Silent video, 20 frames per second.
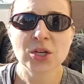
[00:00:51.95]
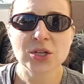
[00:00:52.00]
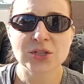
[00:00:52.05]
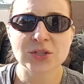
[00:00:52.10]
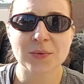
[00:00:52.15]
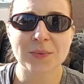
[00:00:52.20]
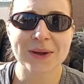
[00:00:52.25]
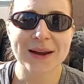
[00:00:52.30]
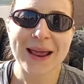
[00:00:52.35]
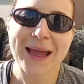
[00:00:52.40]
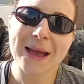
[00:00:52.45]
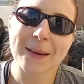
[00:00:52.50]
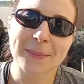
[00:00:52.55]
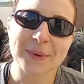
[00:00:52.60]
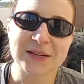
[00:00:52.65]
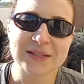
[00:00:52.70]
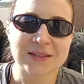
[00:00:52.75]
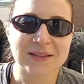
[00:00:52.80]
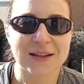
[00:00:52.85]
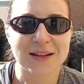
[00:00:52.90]
So what
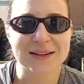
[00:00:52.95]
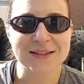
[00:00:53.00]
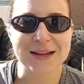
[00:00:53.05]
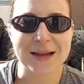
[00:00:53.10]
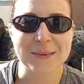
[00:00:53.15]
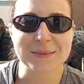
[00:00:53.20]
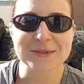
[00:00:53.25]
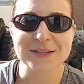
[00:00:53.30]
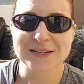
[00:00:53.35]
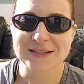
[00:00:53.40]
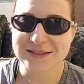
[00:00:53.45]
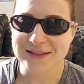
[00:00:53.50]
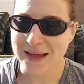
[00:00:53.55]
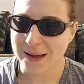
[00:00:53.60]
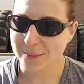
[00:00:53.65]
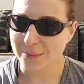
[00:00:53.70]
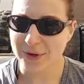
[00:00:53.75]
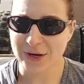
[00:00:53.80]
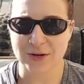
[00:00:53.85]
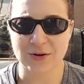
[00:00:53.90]
happens a lot of times is
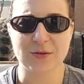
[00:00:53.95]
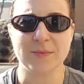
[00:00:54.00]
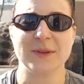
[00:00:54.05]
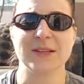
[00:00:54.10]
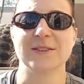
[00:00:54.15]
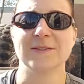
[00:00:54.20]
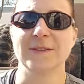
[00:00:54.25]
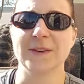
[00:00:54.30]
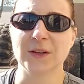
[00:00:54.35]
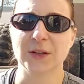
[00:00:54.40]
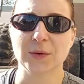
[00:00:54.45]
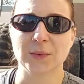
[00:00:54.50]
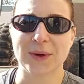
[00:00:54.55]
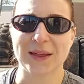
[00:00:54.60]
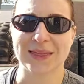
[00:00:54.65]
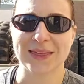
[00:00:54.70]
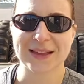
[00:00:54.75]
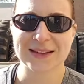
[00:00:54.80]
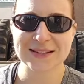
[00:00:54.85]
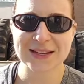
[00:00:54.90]
that break room is filled
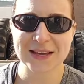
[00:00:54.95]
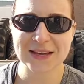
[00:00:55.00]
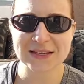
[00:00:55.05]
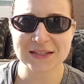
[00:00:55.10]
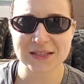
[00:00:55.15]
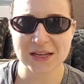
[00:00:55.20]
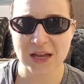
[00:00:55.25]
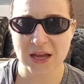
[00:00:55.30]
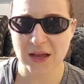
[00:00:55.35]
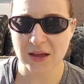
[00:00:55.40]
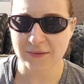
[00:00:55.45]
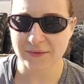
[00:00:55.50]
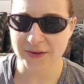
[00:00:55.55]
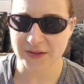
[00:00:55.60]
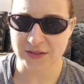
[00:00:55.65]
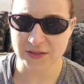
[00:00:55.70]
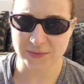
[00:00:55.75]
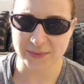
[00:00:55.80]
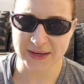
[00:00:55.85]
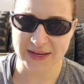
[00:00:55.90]
with tons of
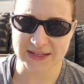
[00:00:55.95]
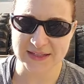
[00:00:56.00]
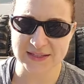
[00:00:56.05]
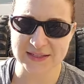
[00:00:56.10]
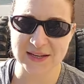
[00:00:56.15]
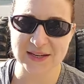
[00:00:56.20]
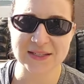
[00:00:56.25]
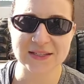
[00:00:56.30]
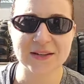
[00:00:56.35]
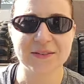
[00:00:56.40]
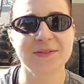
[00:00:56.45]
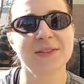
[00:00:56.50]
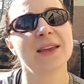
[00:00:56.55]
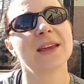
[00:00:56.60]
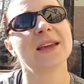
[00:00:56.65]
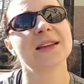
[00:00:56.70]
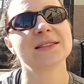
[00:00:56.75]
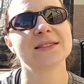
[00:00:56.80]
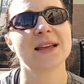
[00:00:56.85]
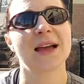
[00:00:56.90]
sweets, tons of
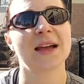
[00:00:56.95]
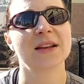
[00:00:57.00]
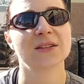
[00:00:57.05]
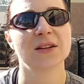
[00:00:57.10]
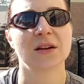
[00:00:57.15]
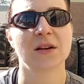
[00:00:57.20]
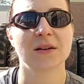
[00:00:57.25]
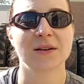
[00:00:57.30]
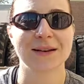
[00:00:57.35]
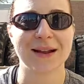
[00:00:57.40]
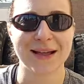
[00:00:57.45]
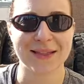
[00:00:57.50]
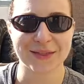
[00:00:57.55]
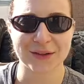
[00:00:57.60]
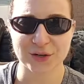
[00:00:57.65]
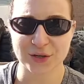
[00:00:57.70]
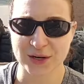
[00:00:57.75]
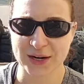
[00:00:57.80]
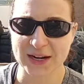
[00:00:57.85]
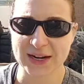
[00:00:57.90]
things that are not
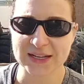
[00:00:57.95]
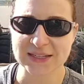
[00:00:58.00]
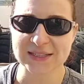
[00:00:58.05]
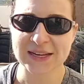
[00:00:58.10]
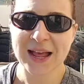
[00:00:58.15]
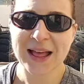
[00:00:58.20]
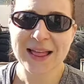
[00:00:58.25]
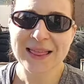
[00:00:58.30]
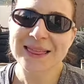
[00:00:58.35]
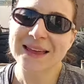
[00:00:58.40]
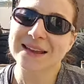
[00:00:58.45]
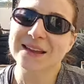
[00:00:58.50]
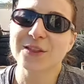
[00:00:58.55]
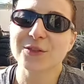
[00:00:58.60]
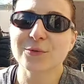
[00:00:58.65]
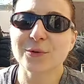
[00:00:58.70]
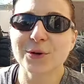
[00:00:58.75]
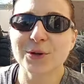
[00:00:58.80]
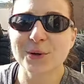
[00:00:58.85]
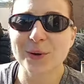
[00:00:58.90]
the greatest that can
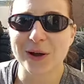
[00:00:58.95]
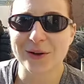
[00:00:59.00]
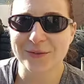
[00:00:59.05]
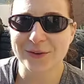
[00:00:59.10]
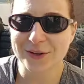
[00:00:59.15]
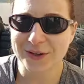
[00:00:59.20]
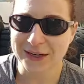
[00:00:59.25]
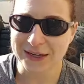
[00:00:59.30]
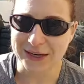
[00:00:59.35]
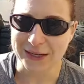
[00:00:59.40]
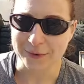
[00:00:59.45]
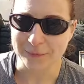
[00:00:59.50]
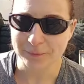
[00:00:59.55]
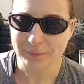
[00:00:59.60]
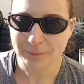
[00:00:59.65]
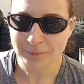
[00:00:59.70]
throw you off your eating